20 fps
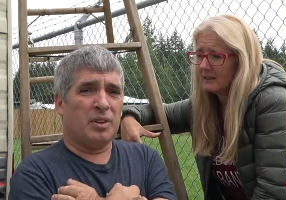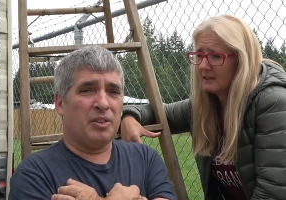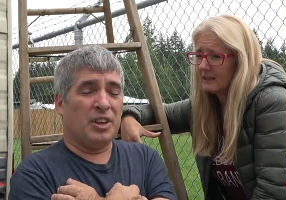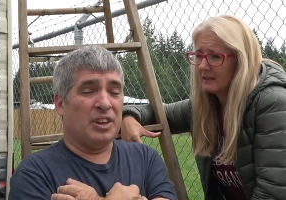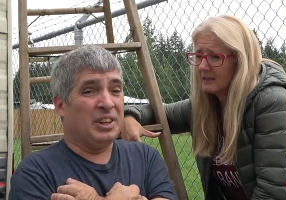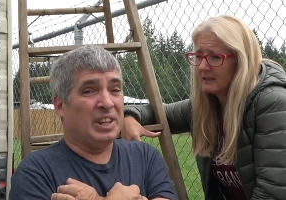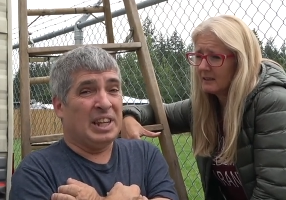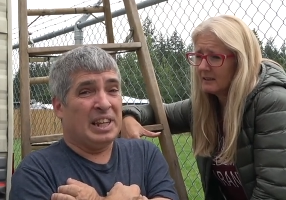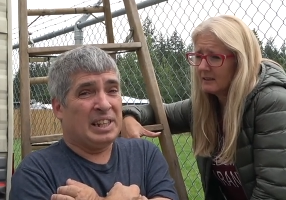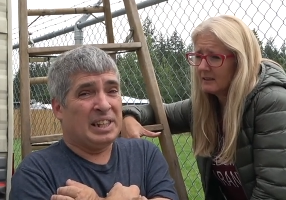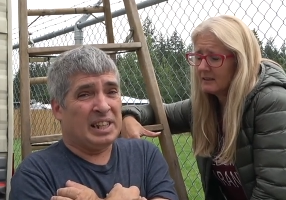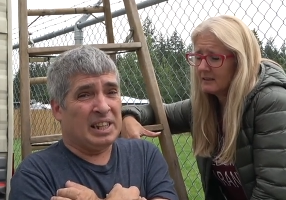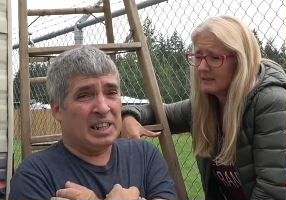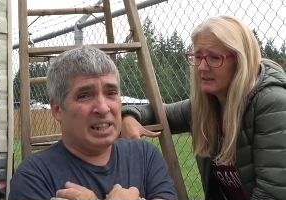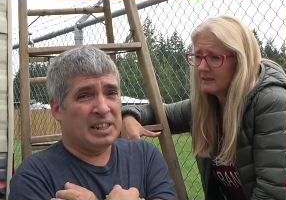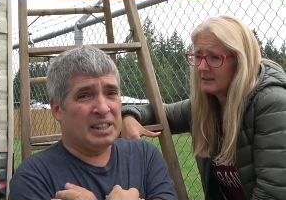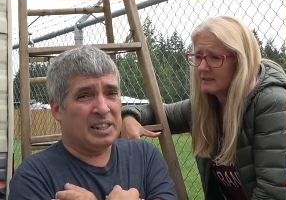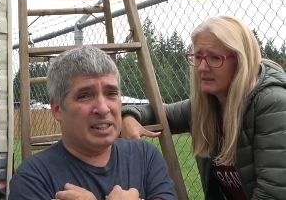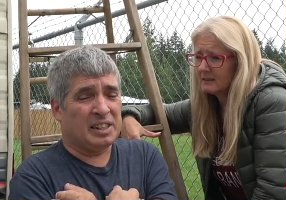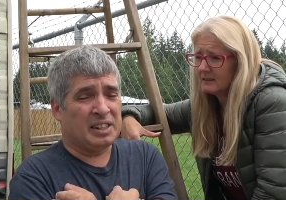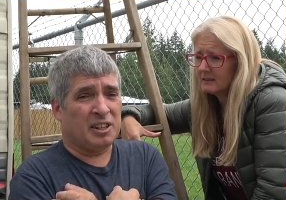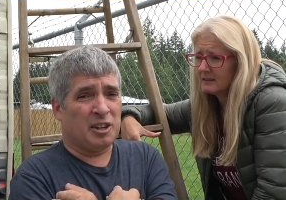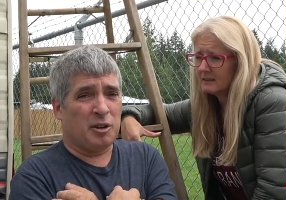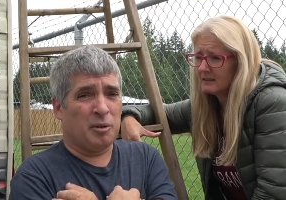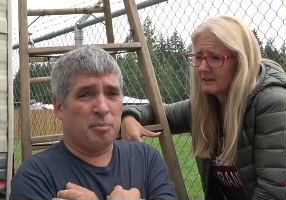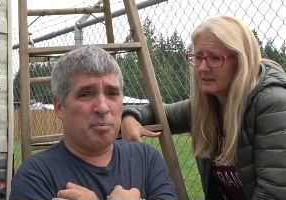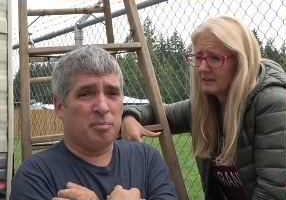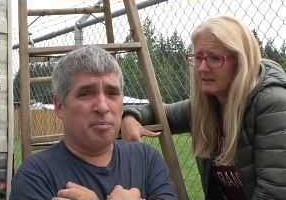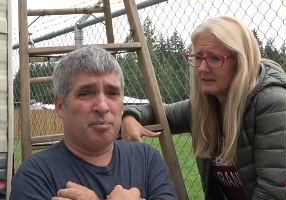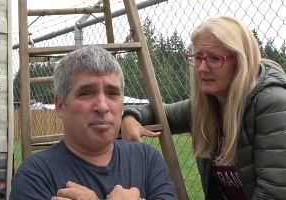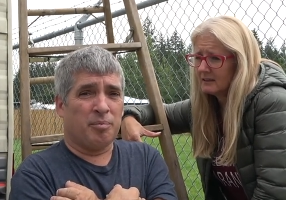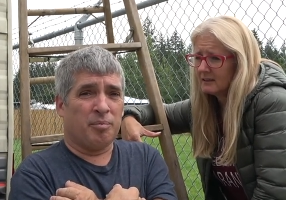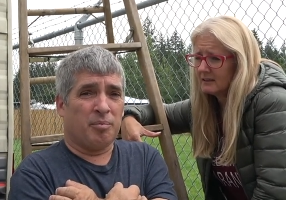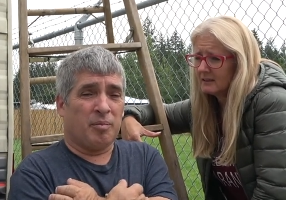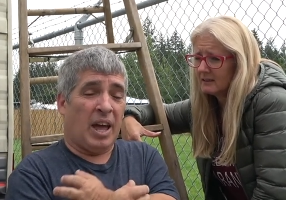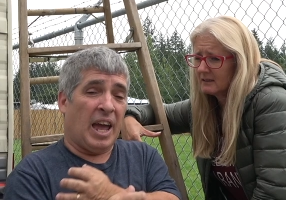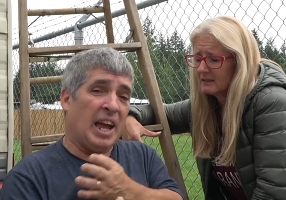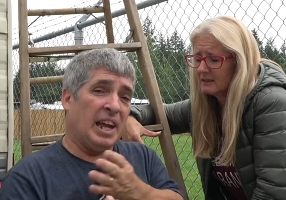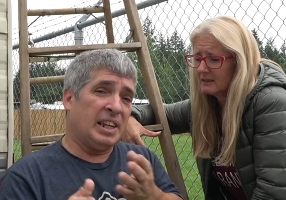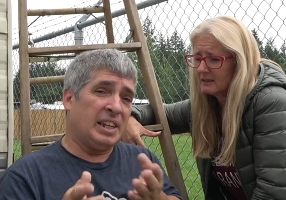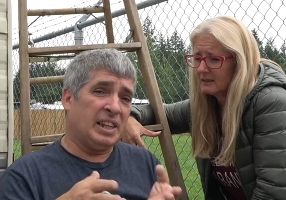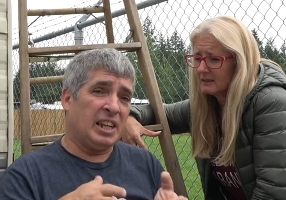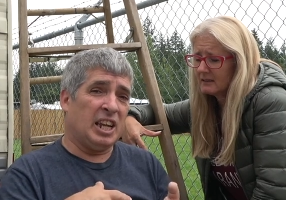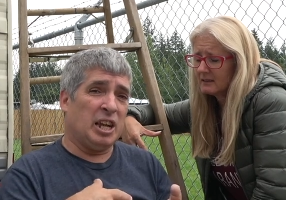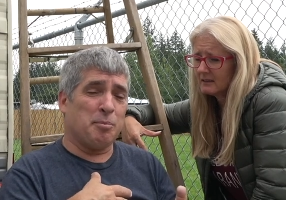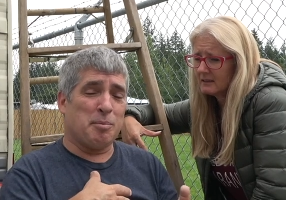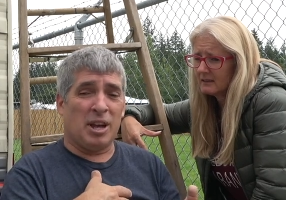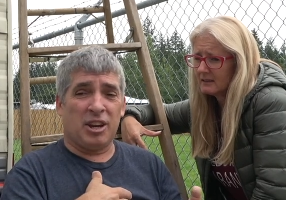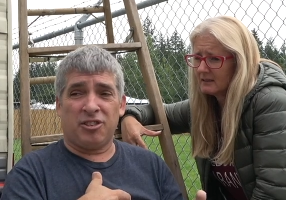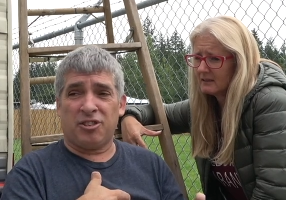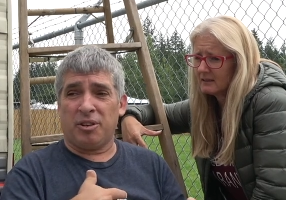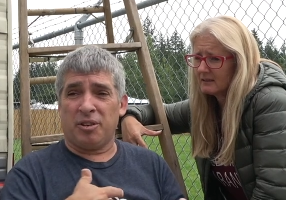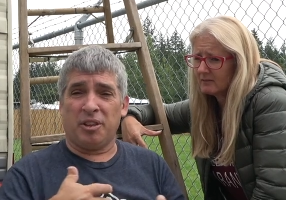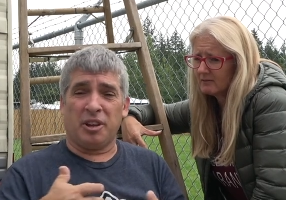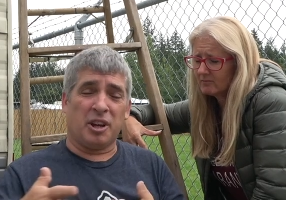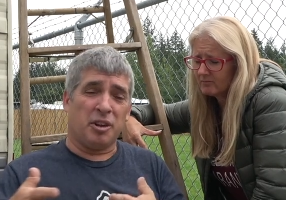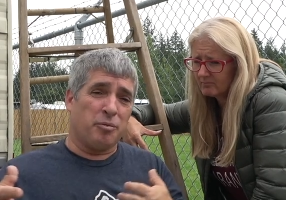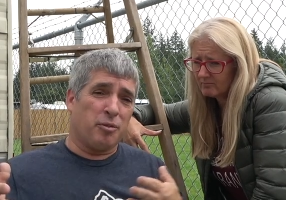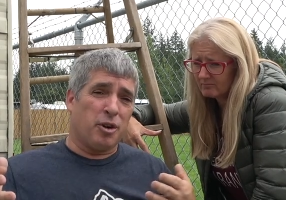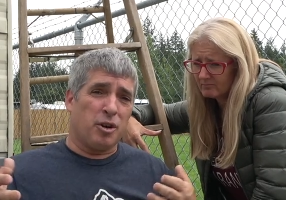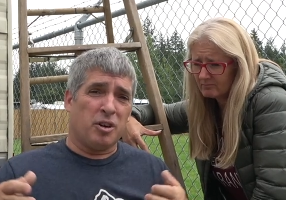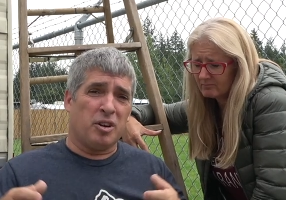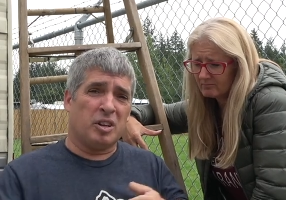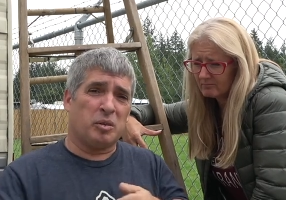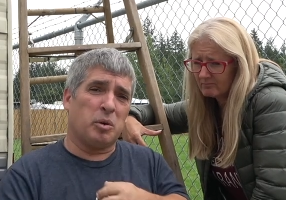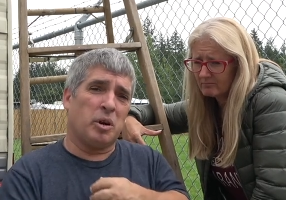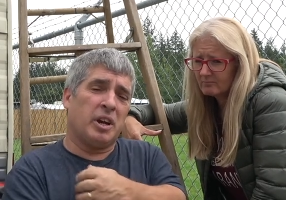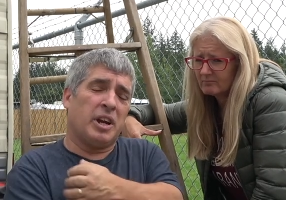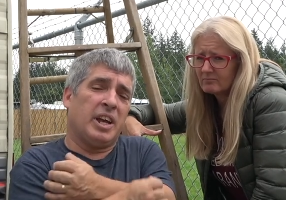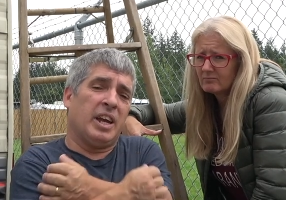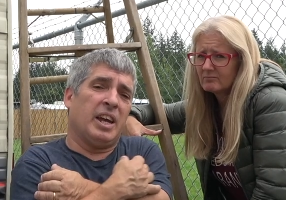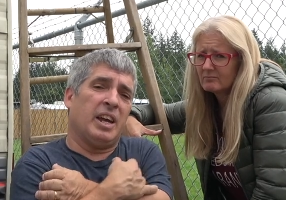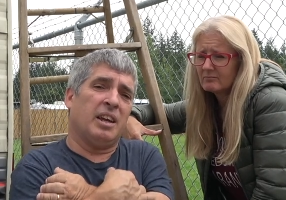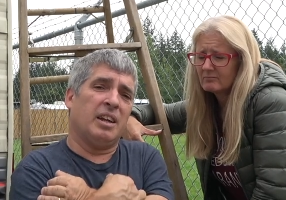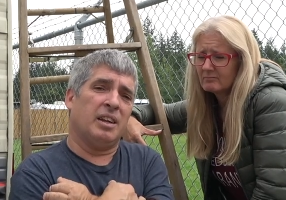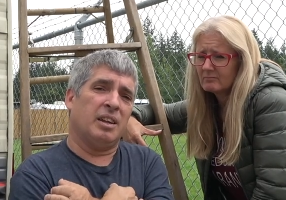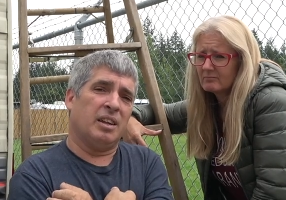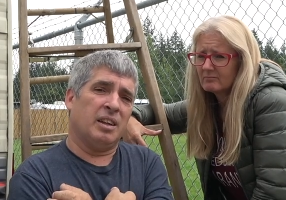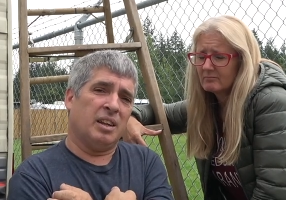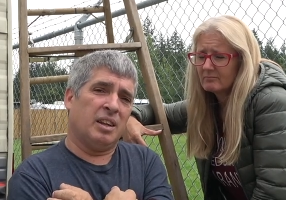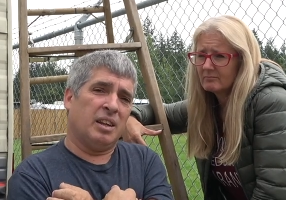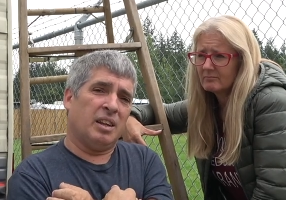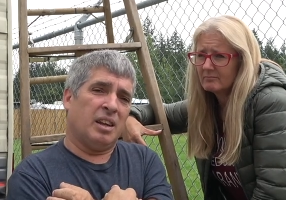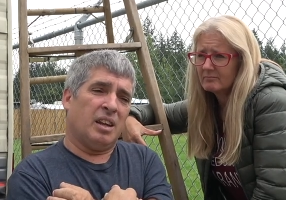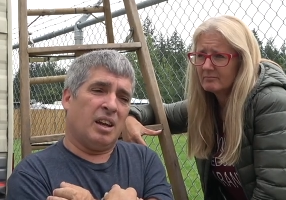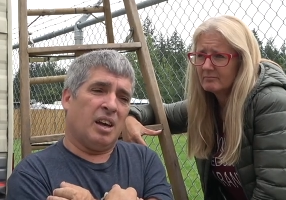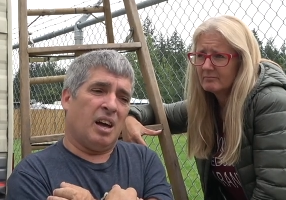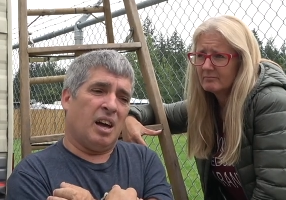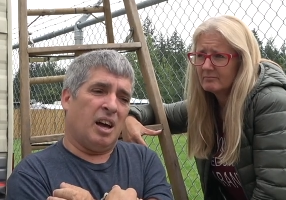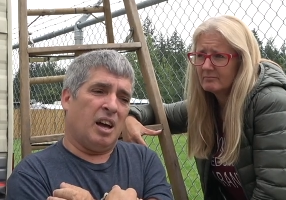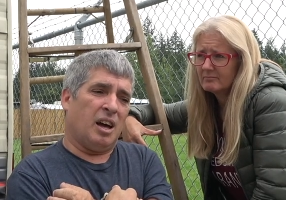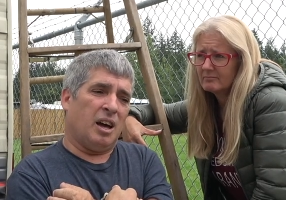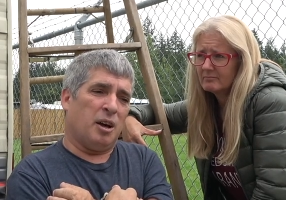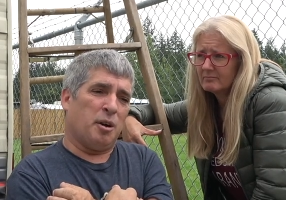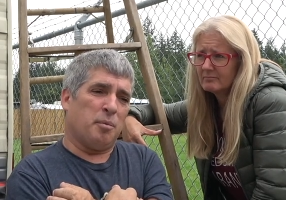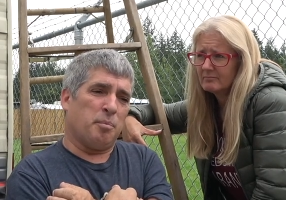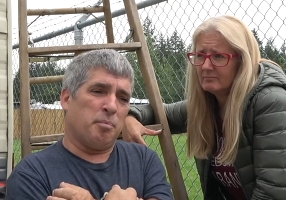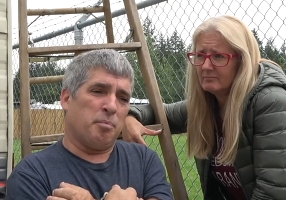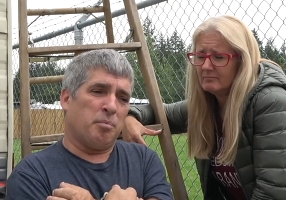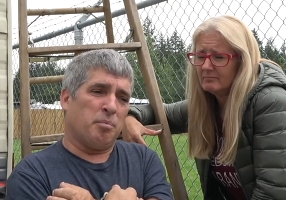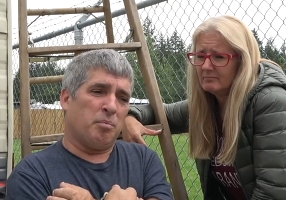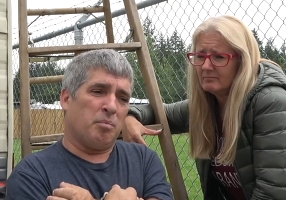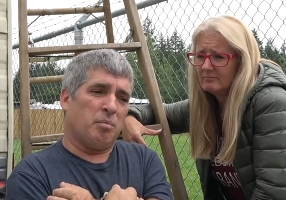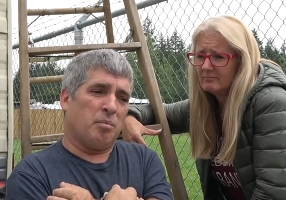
Speaker 1: the DC system, AC, make sure the converter is working. Um,